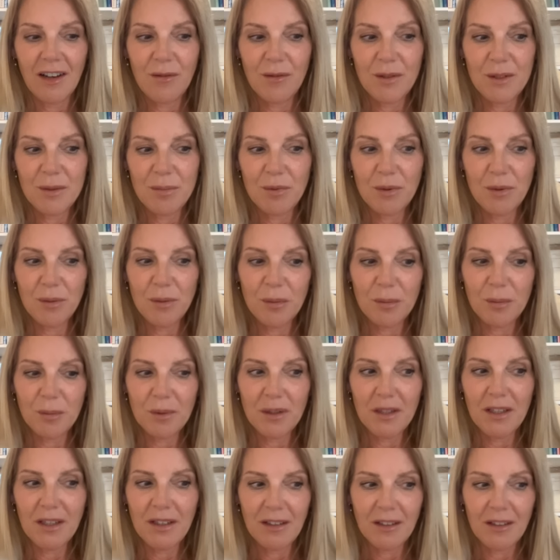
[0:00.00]
was
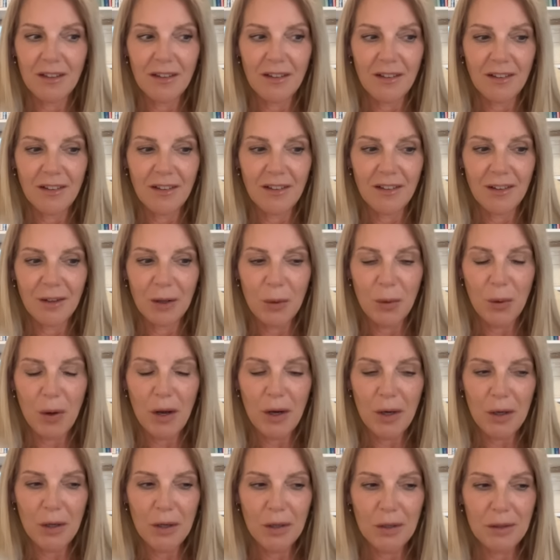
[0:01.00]
probably
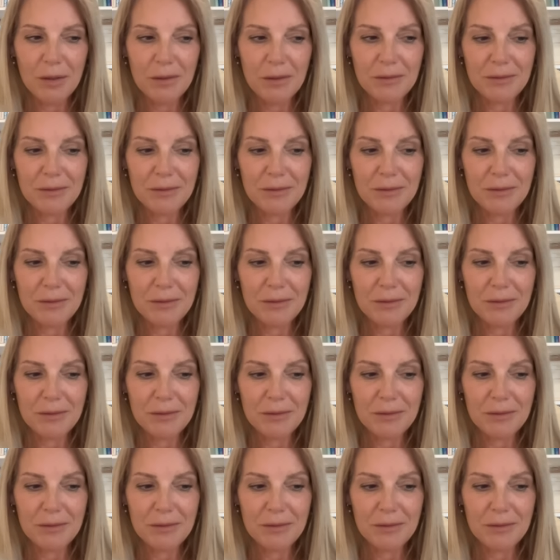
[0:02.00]
quite a